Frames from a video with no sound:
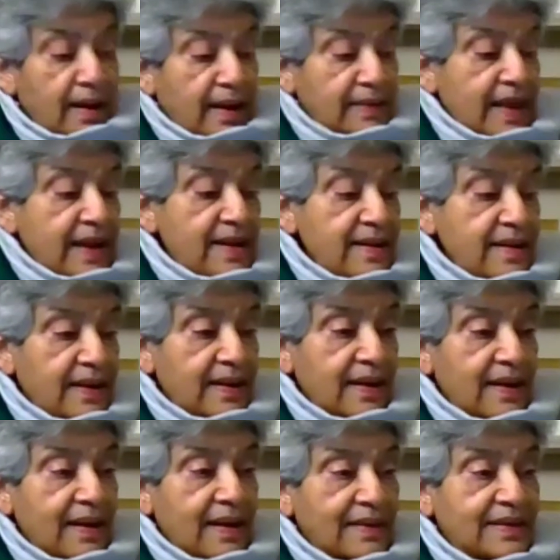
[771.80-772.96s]
then
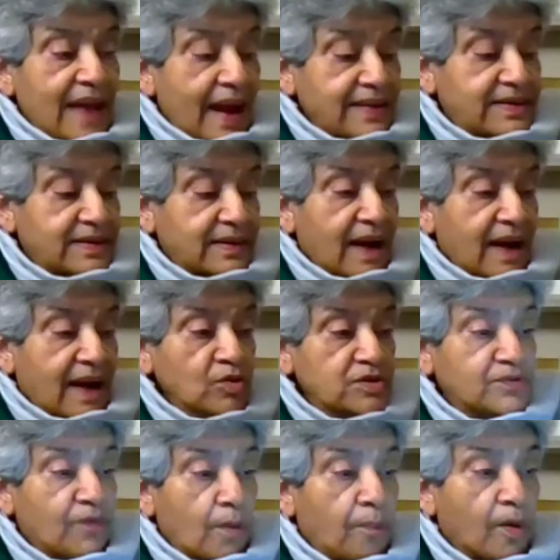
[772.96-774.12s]
that counts
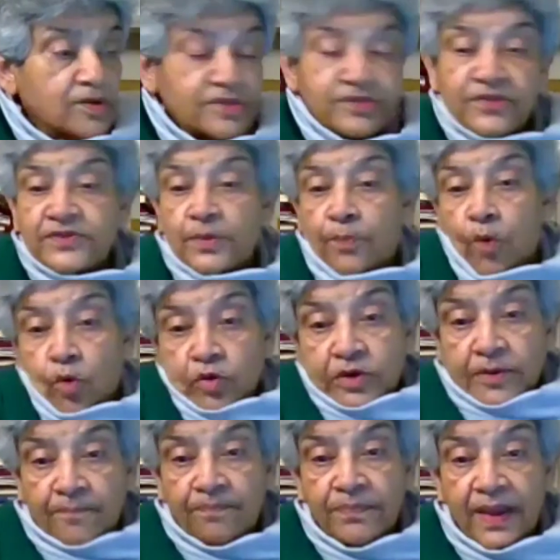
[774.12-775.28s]
for positive support.
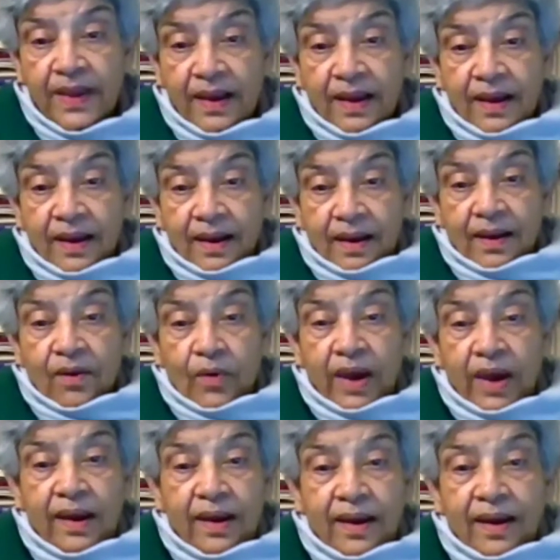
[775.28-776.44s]

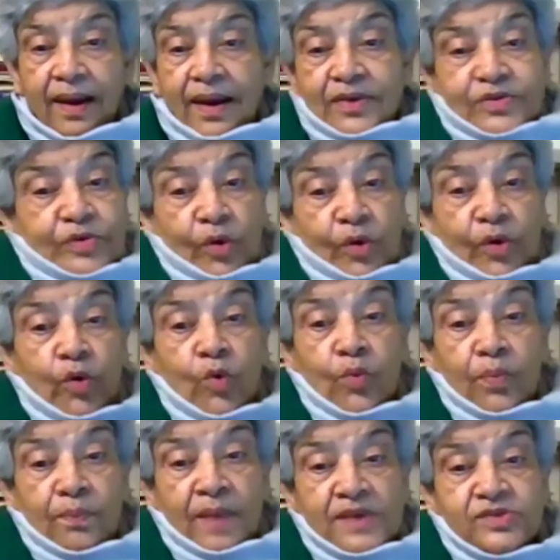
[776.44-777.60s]
Okay? So you
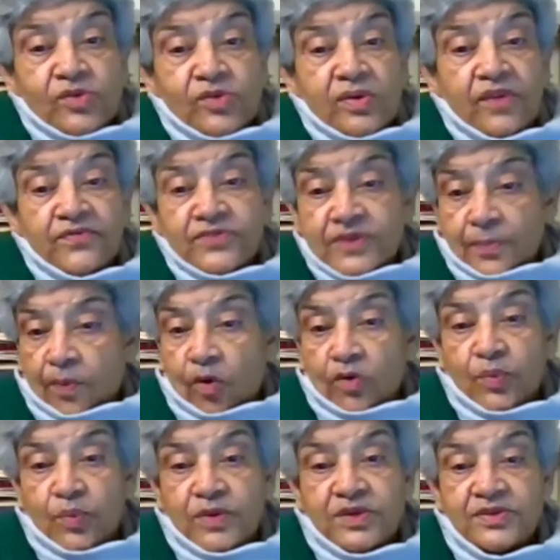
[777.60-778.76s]
must not give support
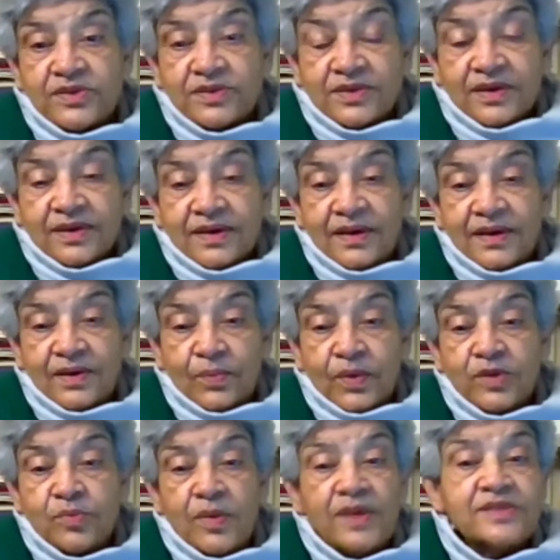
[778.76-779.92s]
which
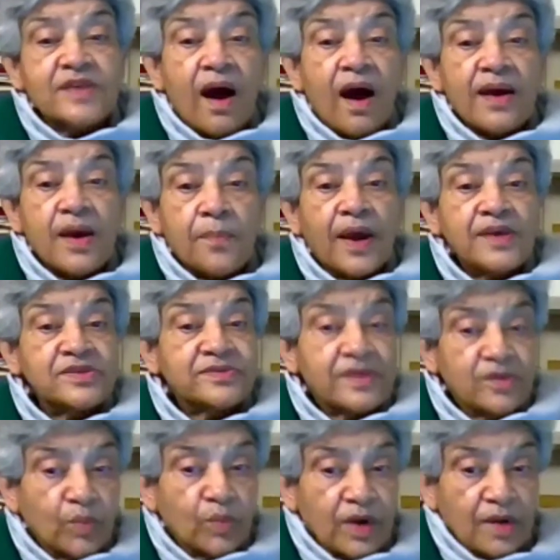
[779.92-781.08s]
means a higher price than
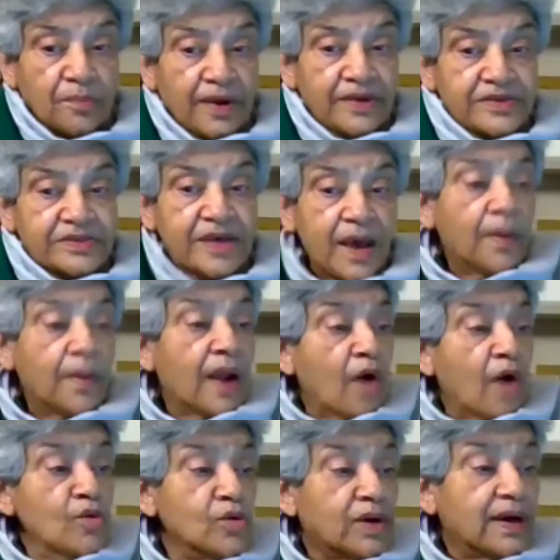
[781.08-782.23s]
the world price. But how
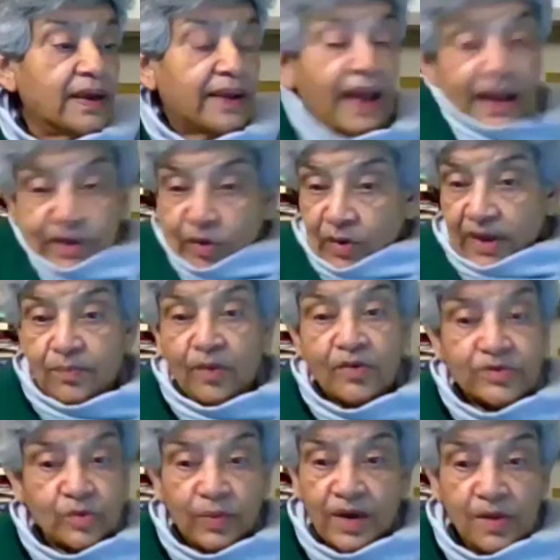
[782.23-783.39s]
do you calculate?
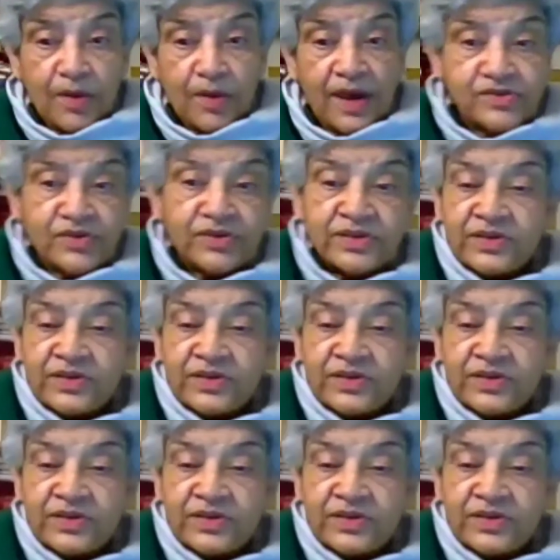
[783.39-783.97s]
Because the world price is